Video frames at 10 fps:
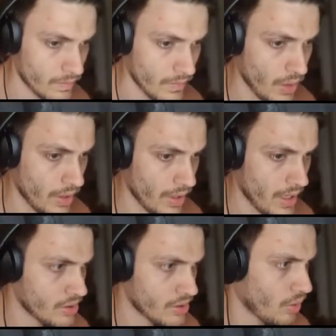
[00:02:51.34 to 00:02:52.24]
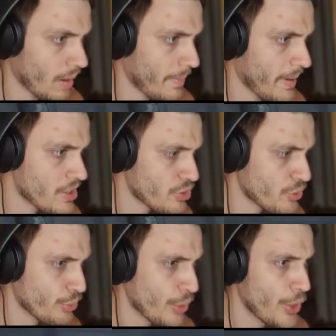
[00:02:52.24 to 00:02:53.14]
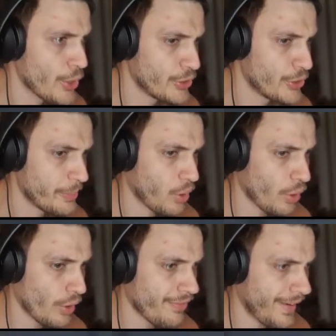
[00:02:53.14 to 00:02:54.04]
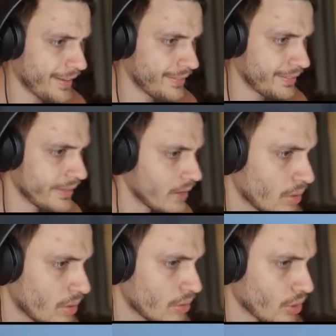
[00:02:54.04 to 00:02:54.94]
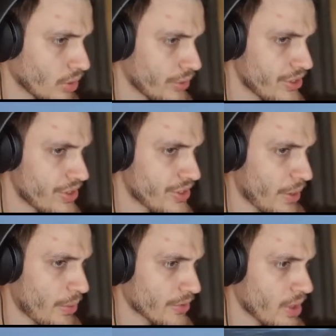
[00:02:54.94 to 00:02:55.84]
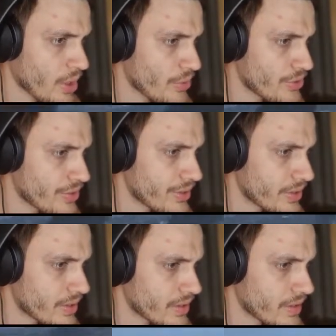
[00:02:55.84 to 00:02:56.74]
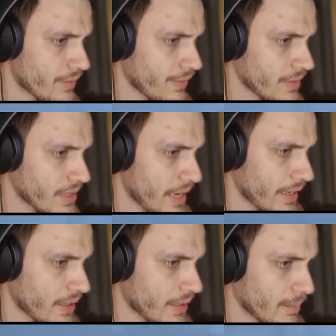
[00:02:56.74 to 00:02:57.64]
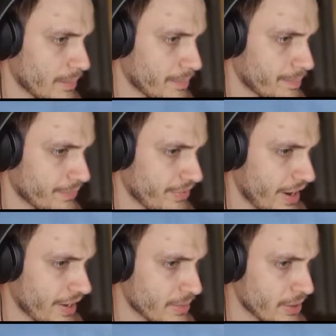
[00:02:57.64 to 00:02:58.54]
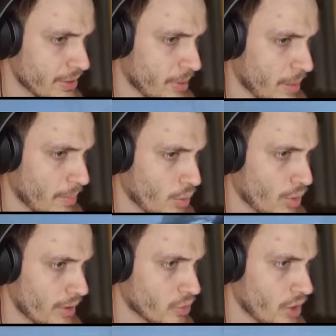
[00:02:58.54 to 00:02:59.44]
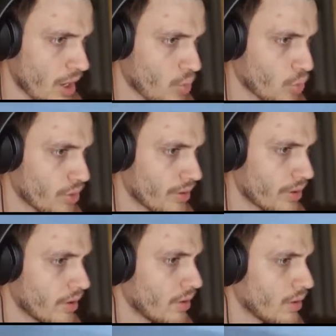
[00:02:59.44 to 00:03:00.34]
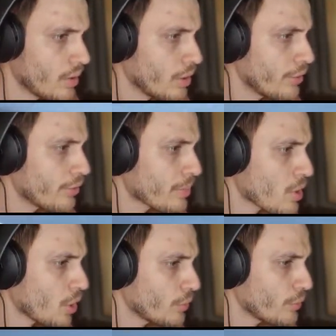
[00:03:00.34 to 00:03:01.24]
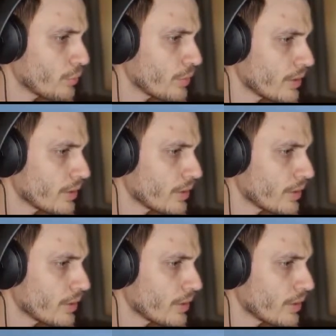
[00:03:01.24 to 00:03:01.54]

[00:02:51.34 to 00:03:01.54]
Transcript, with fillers: Okay, so I managed to deploy finally. So this is how it goes. This is, feels like a fighting dirty bomb or ground war from Call of Duty.